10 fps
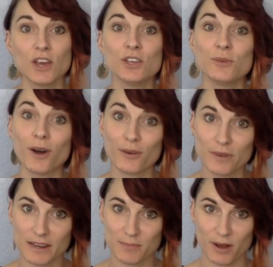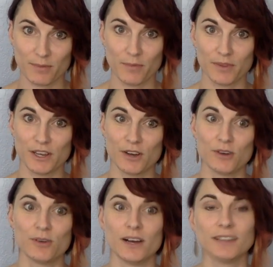You already probably
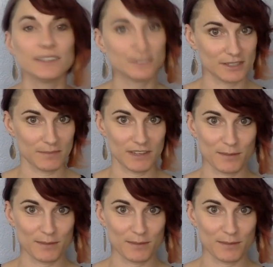know a little something